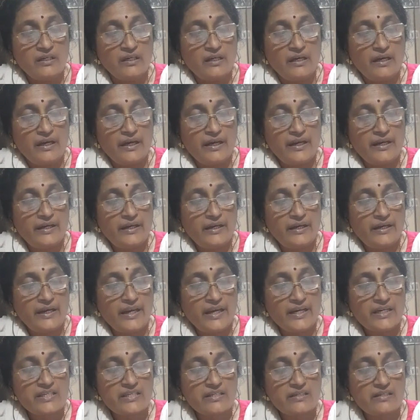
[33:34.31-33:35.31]
And
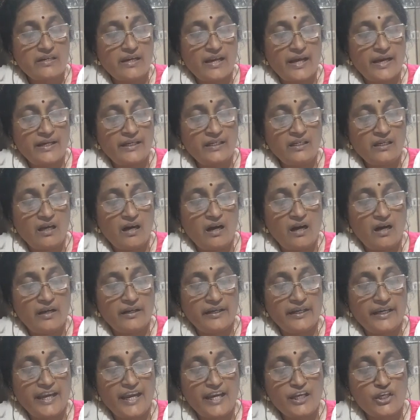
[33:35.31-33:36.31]
next line,
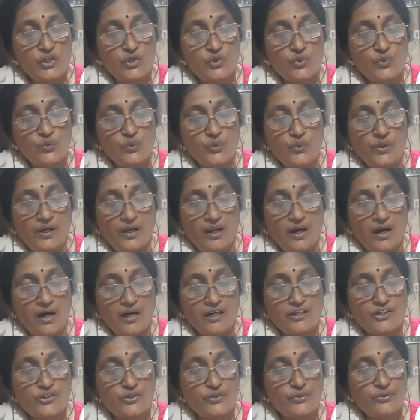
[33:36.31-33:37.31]
are yet too
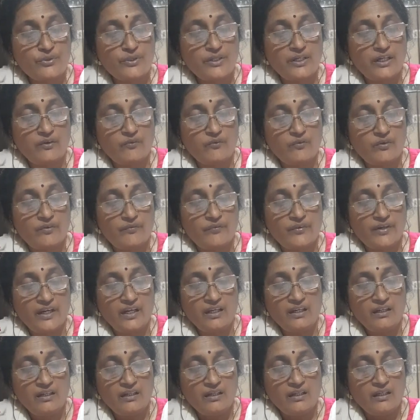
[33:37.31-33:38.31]
large to give
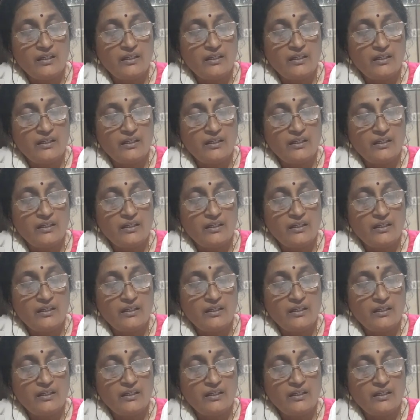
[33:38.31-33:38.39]
away,